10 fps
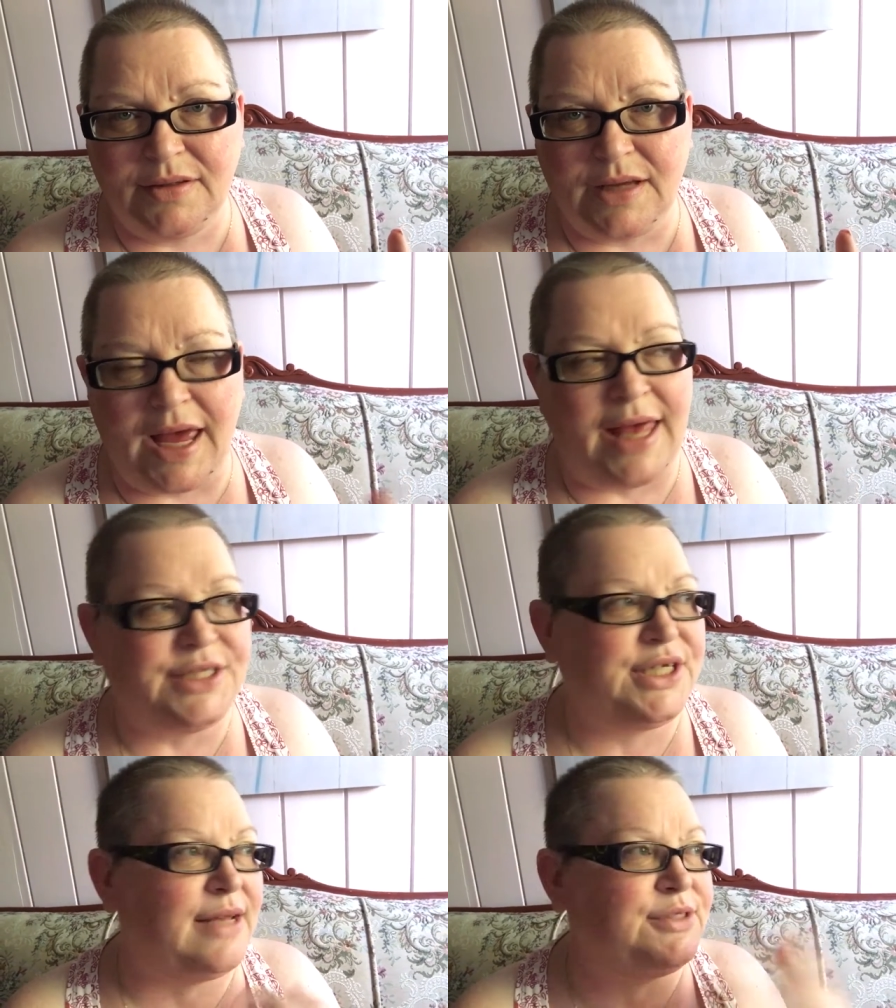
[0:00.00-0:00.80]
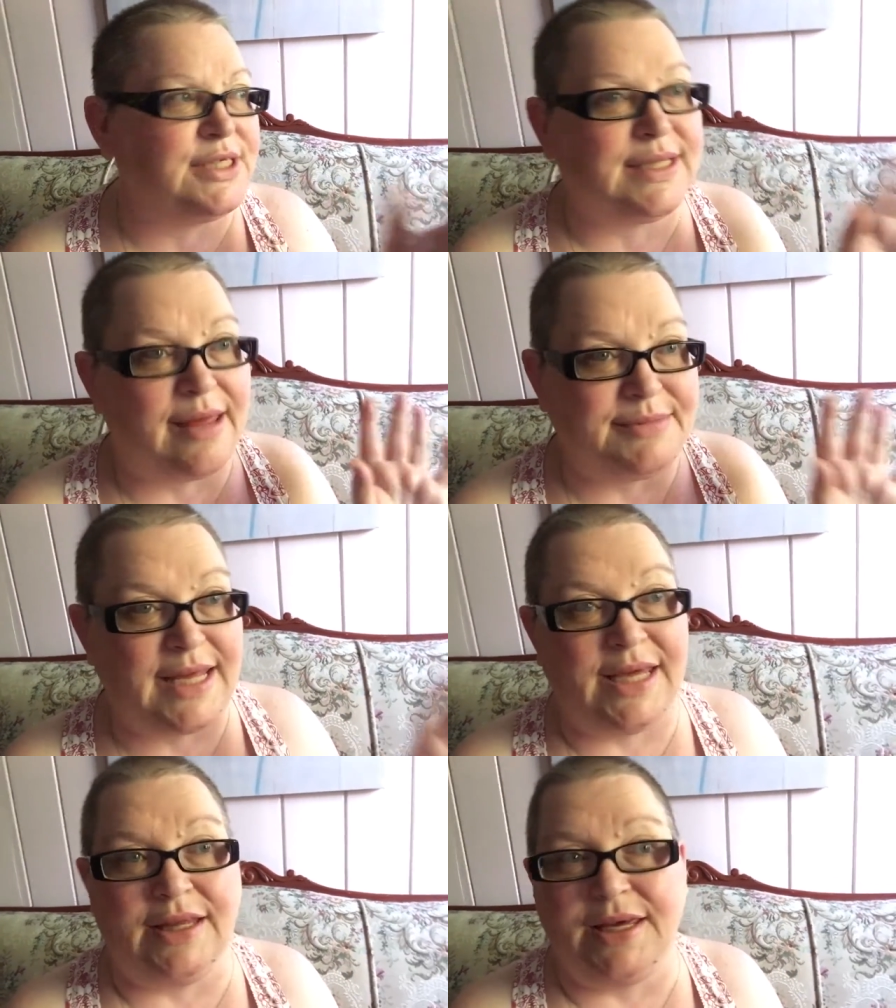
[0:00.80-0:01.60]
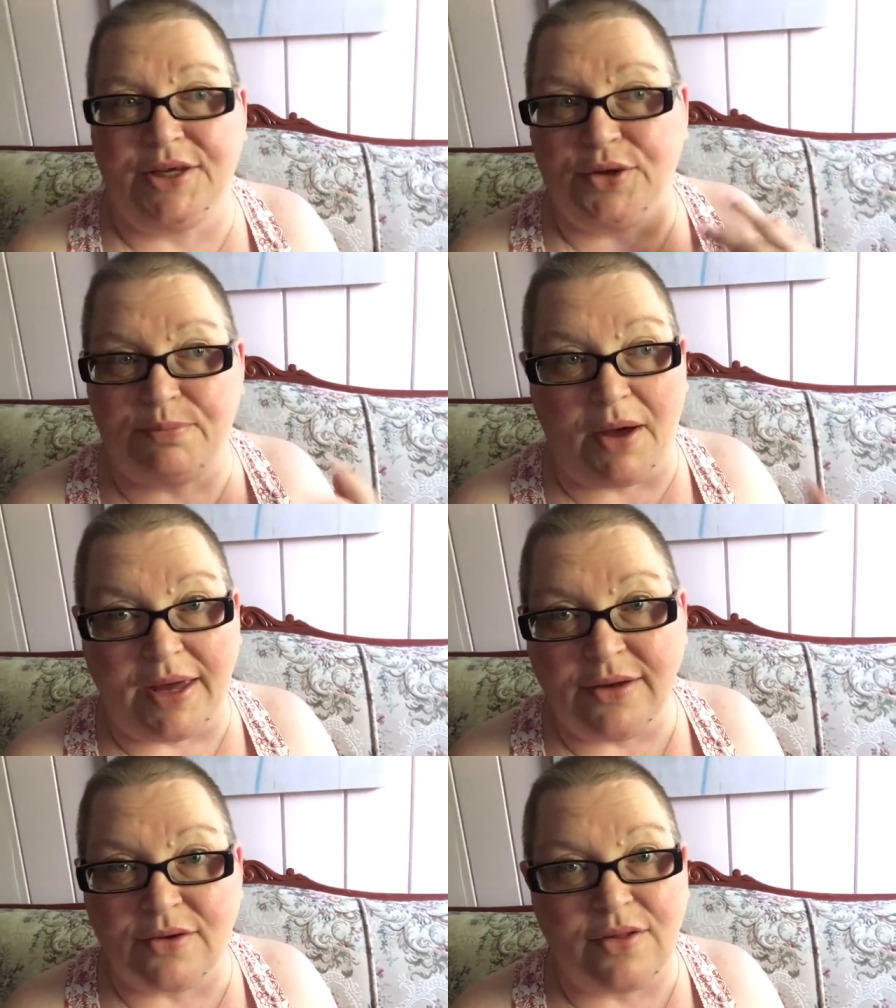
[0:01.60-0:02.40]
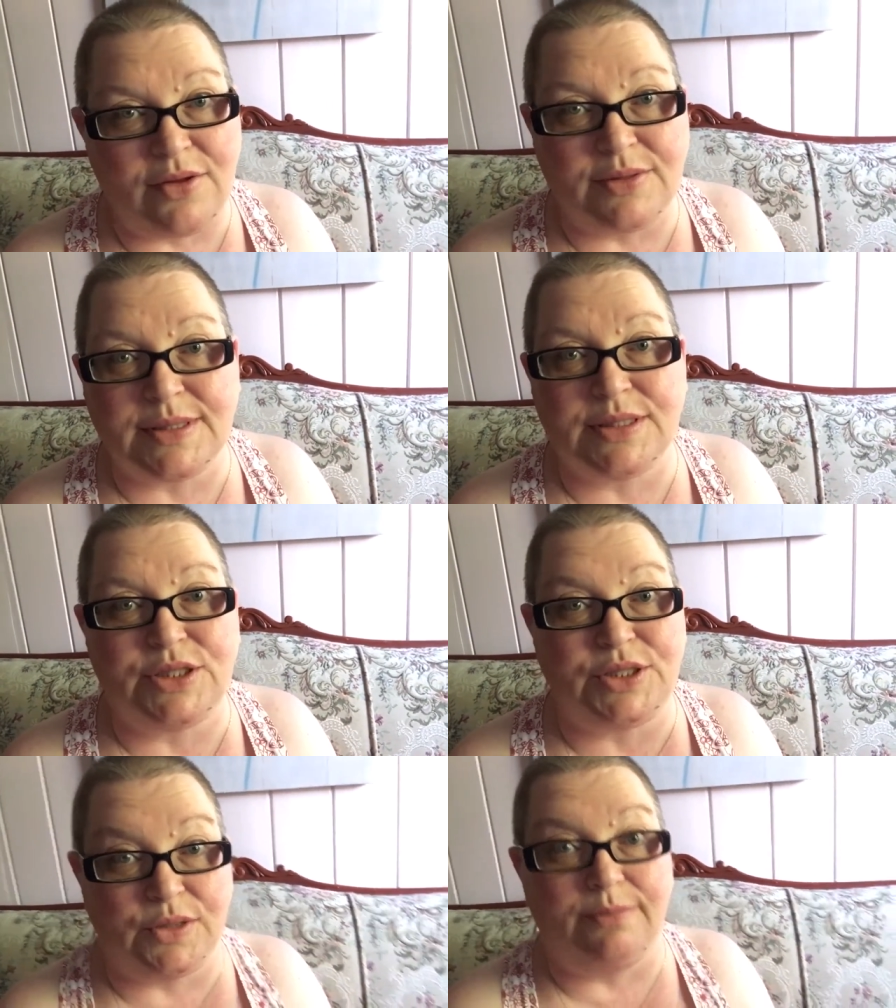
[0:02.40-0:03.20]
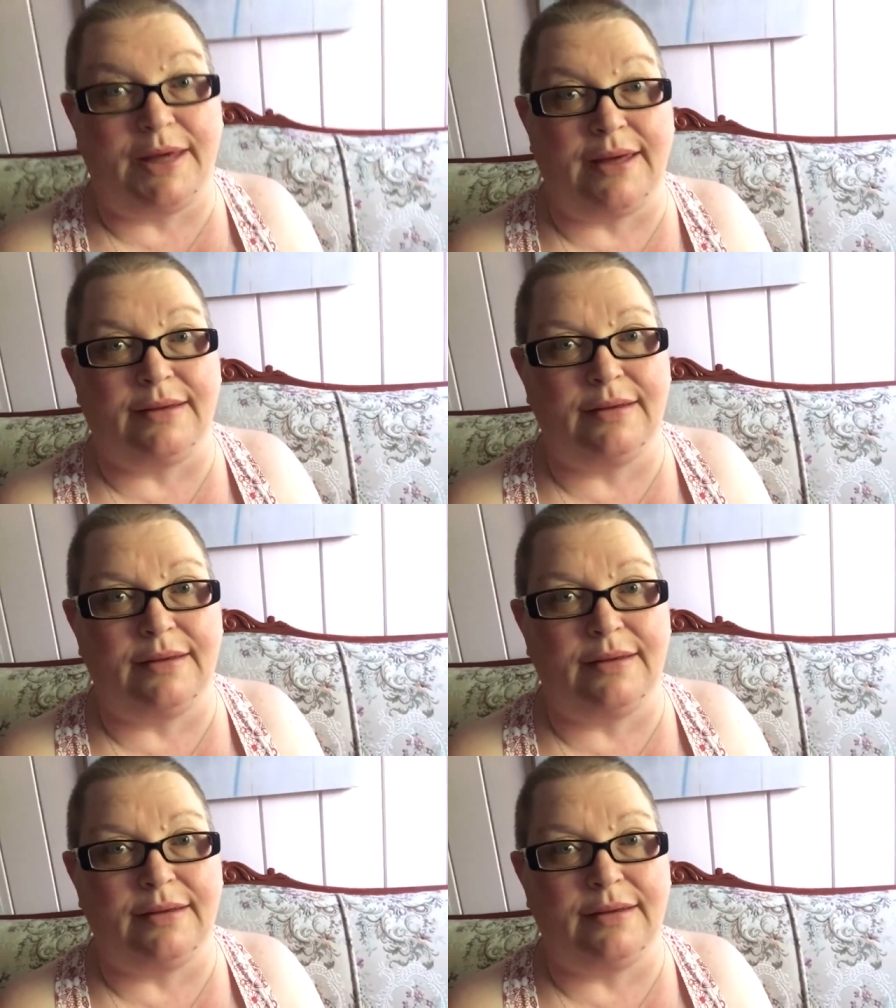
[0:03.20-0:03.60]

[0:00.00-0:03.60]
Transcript: And she just kept saying, like, you're buying your clothes too big.